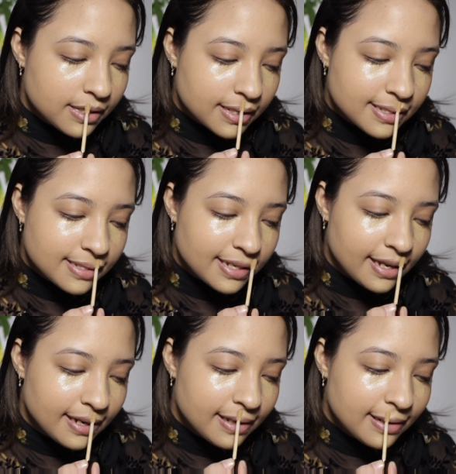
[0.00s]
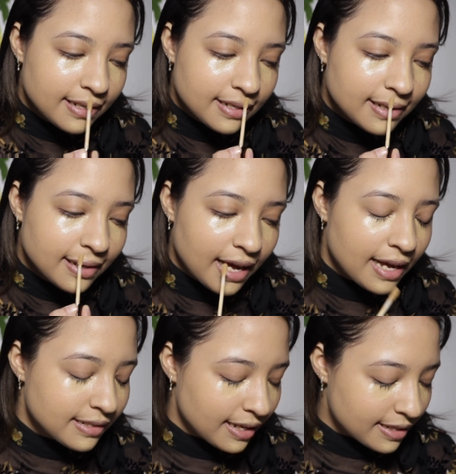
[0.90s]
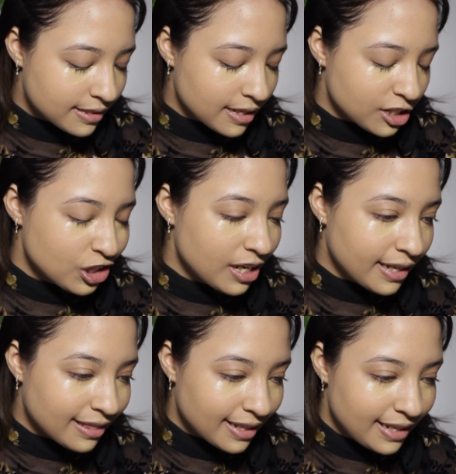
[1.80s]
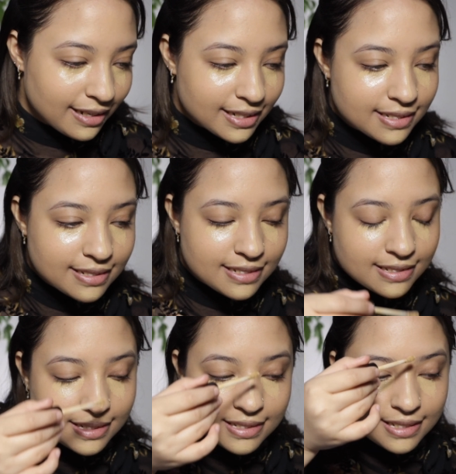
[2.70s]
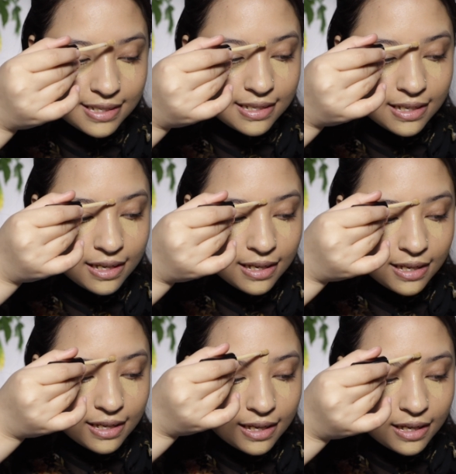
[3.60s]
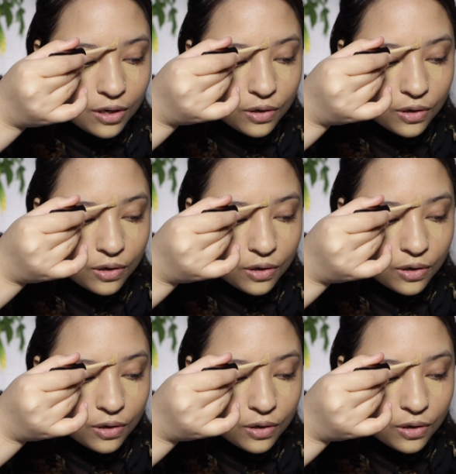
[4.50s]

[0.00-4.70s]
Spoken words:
this concealer has such a thin consistency and